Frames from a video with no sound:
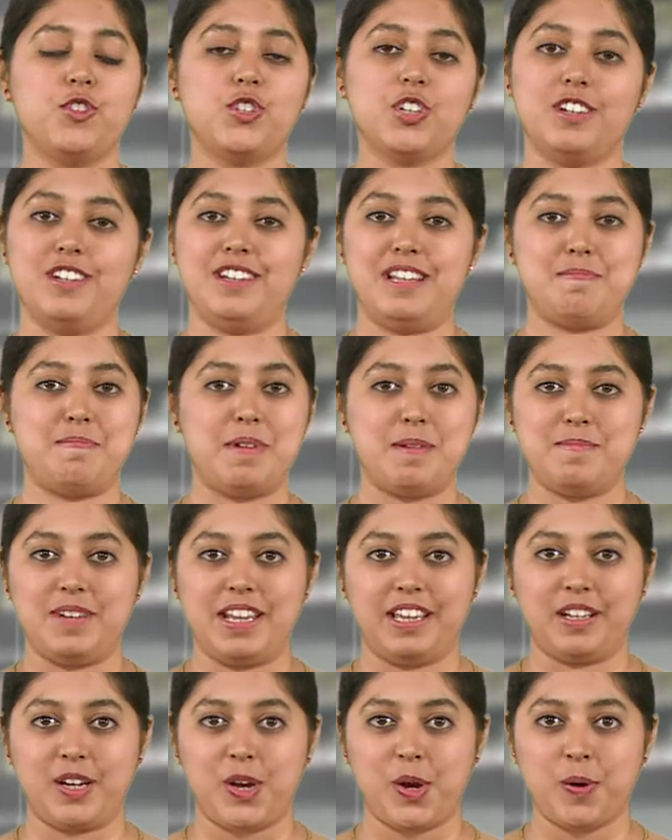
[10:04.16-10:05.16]
journal
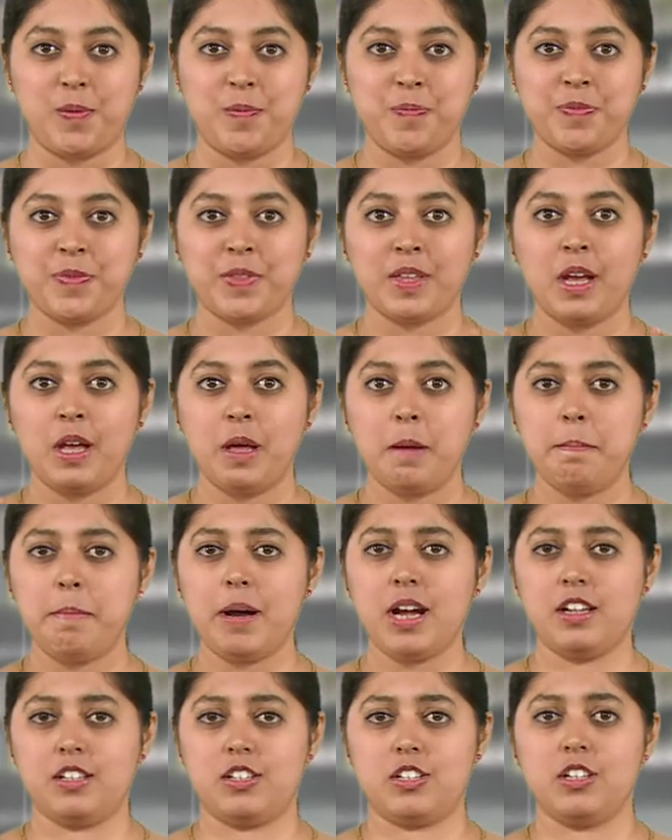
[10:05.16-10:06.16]
public.
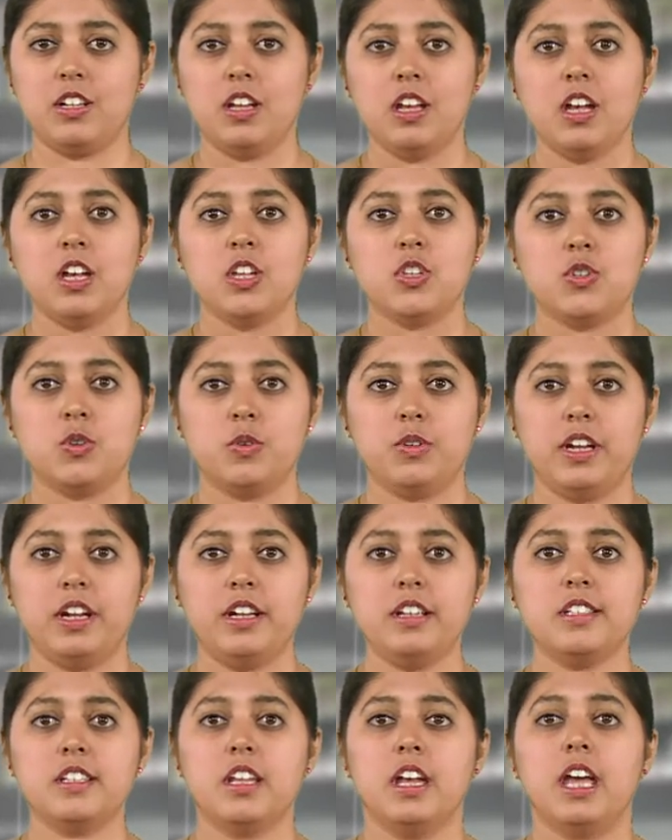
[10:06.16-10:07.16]
But
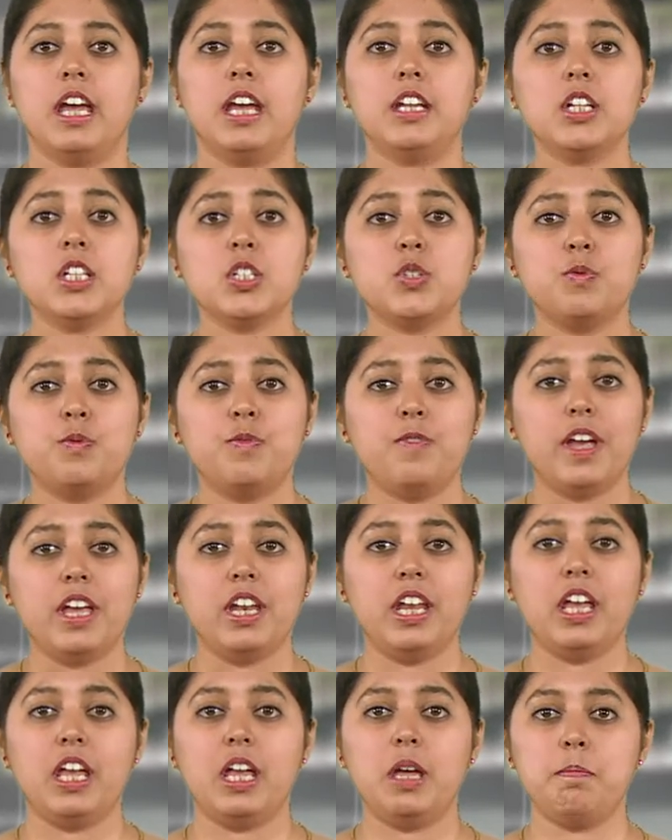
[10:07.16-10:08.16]
students, it is
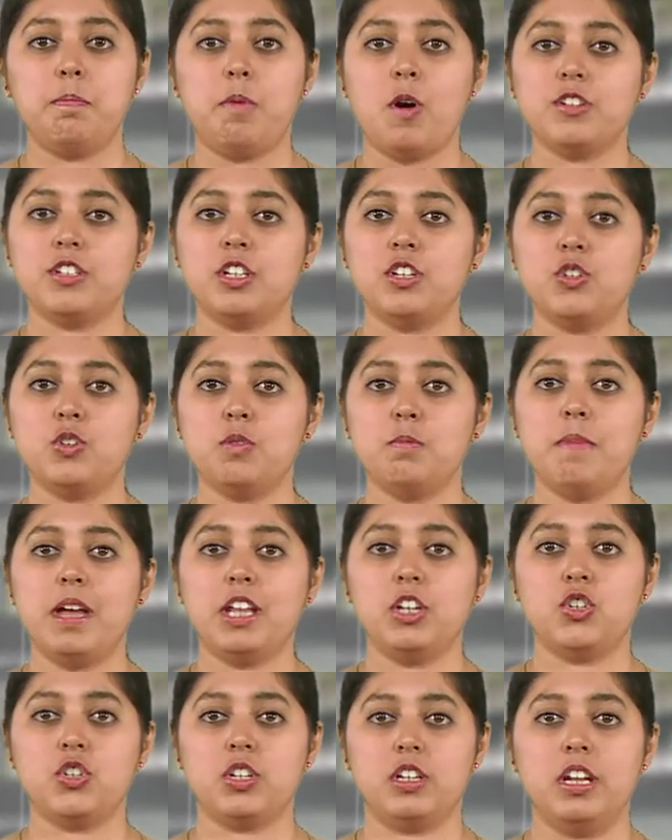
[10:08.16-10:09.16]
very important to
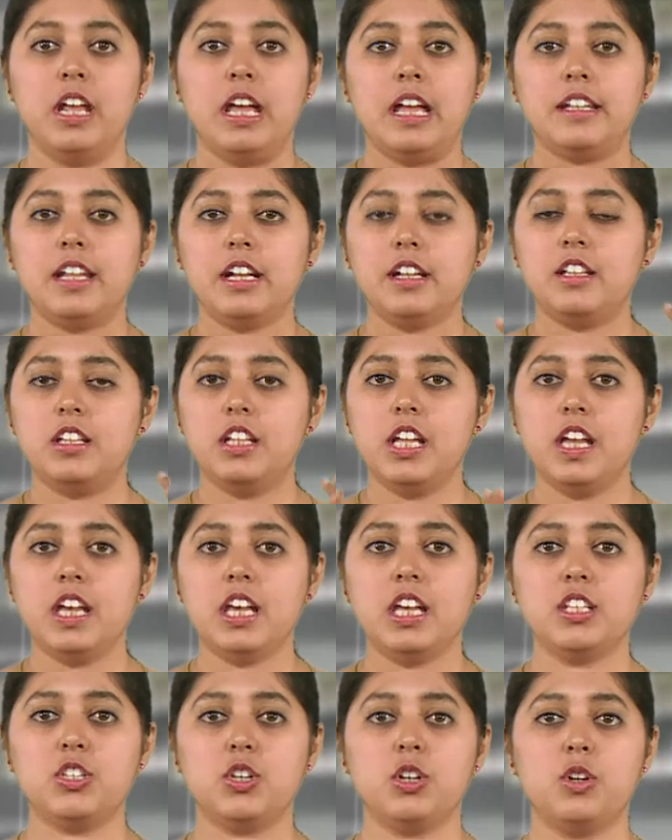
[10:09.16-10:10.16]
mention that
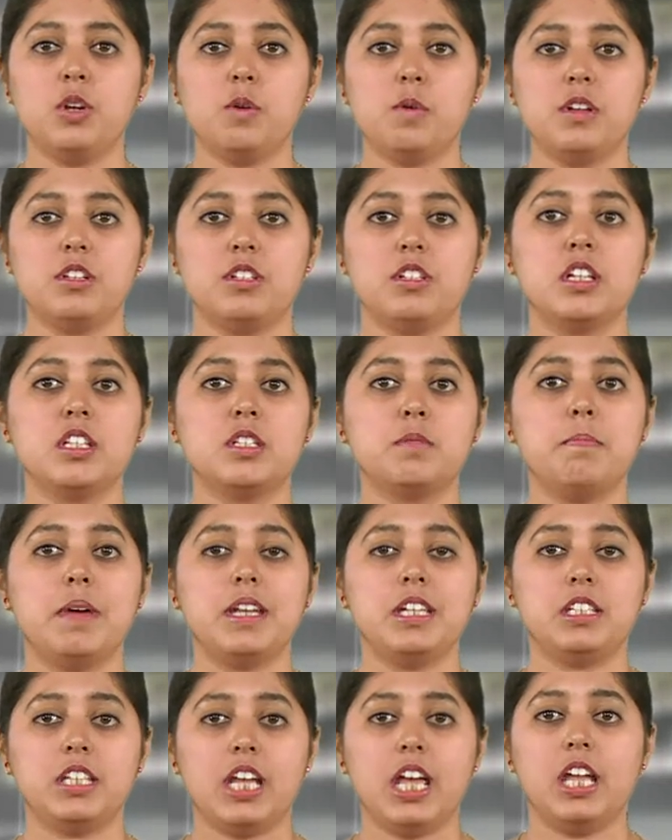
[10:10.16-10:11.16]
these universities
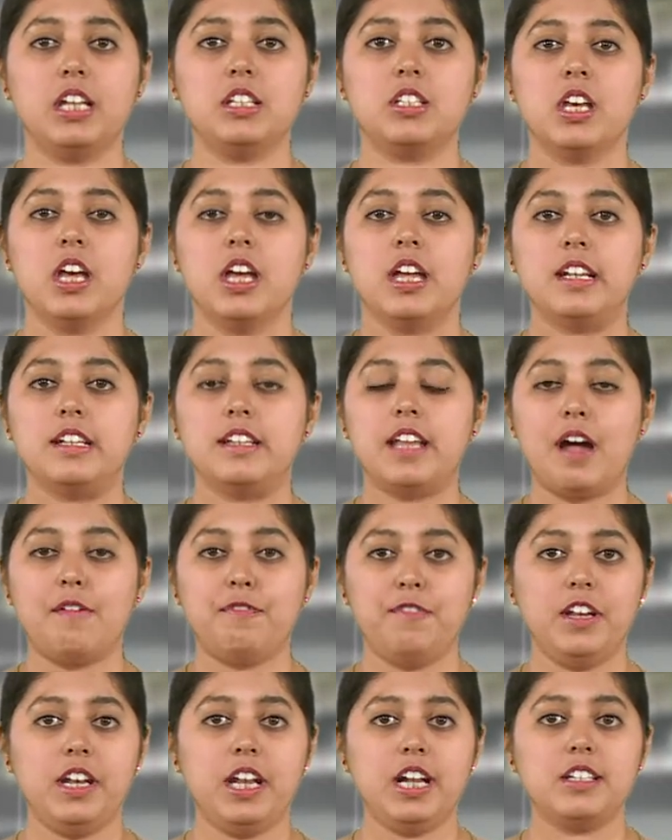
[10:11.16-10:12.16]
maintained
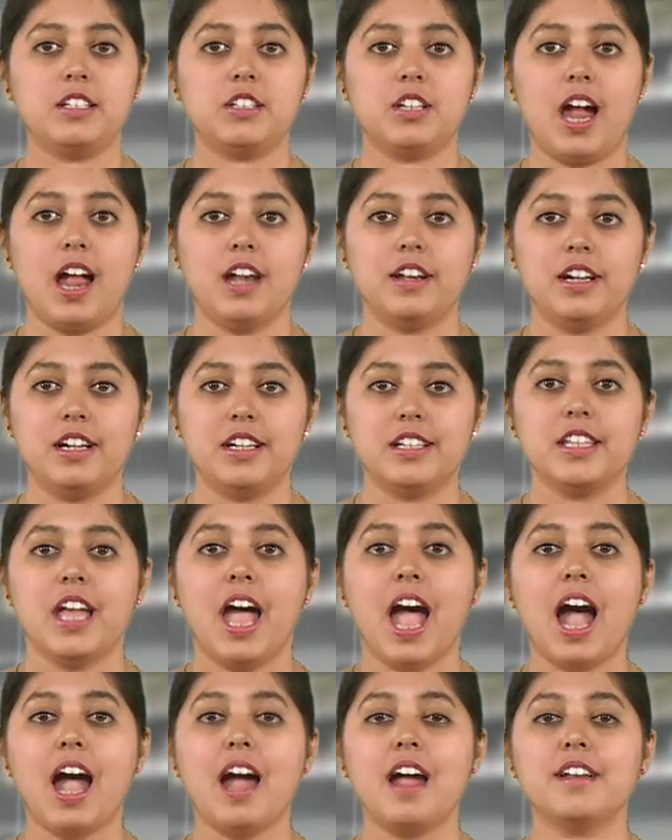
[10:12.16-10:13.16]
definite standards
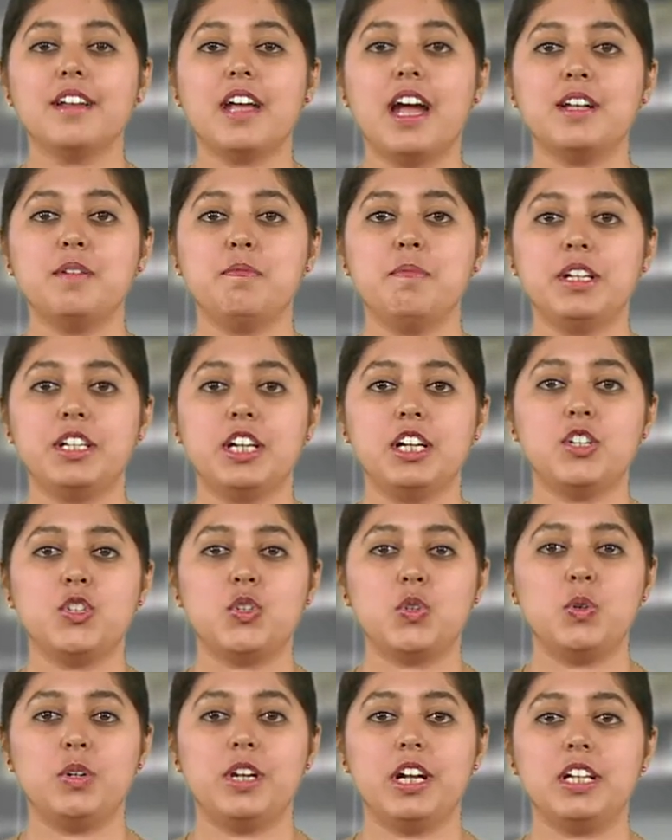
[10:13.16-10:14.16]
and admitted
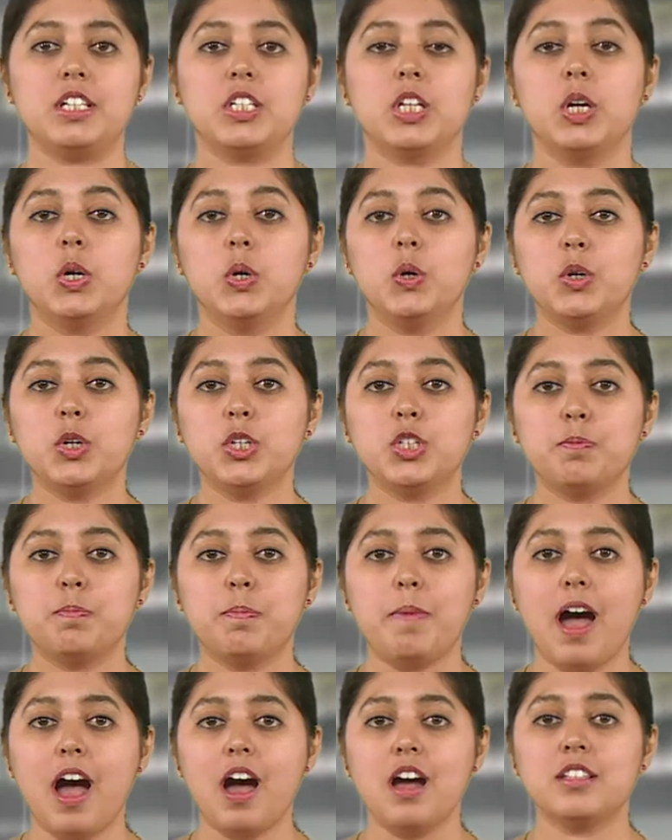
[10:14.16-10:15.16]
students who could
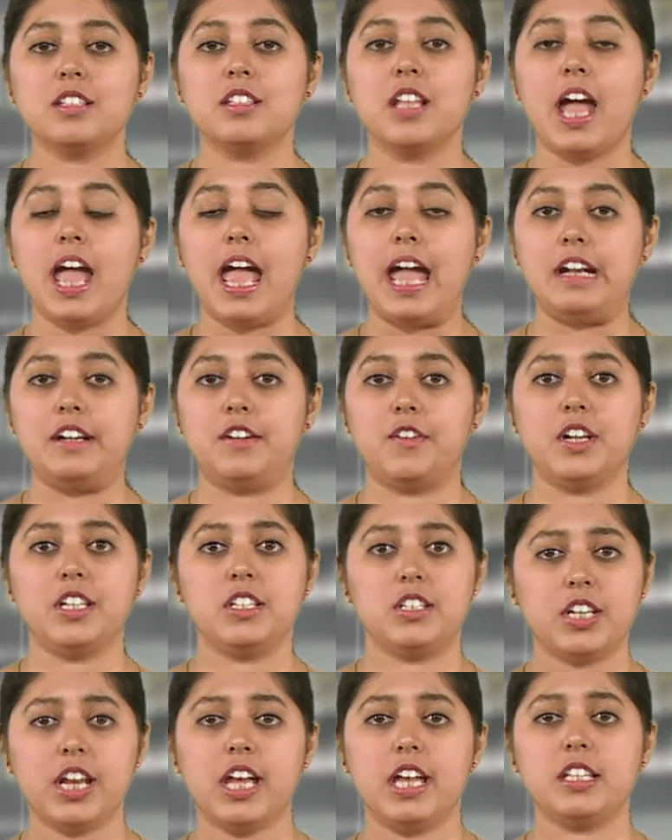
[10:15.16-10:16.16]
pass the
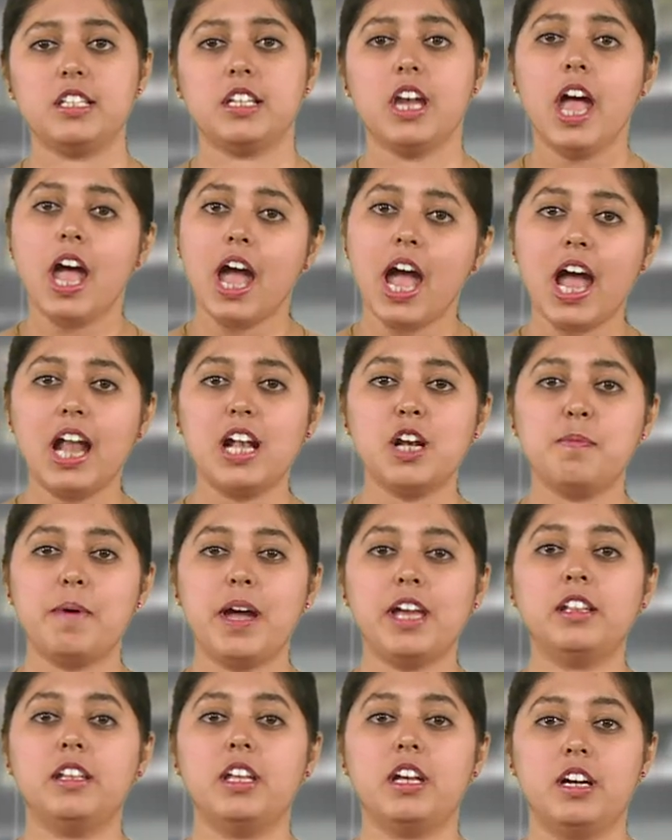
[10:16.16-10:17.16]
entrance test held
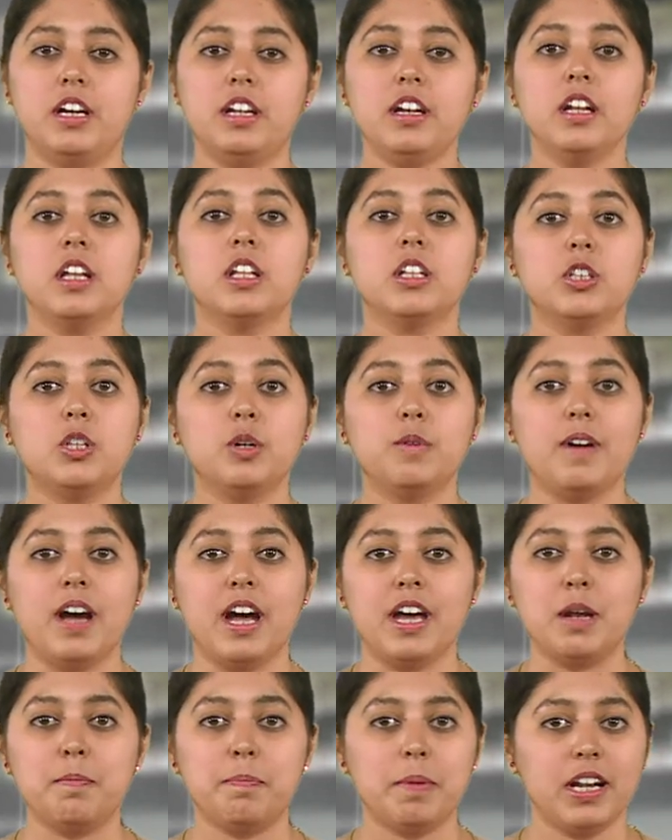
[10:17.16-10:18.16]
by their
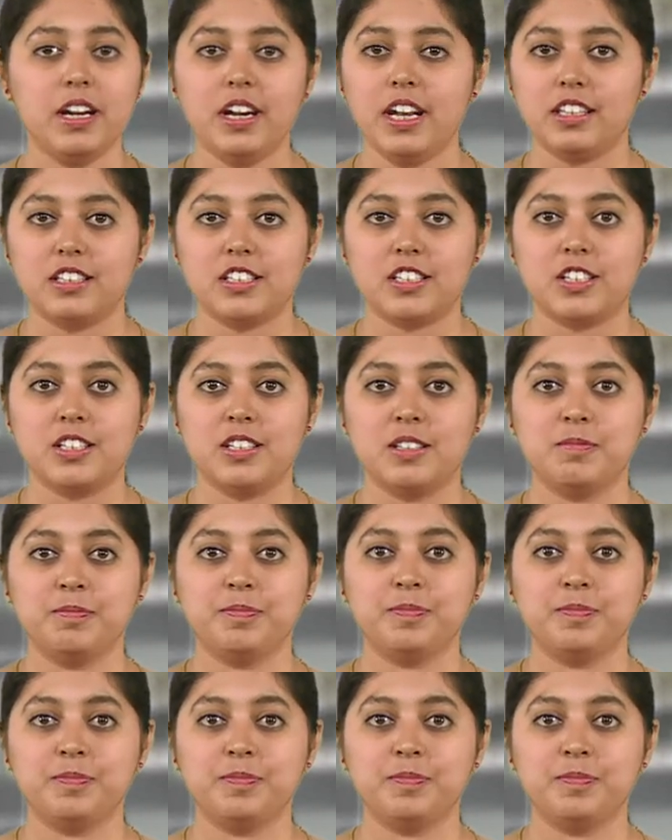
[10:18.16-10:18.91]
Dwara Pandits.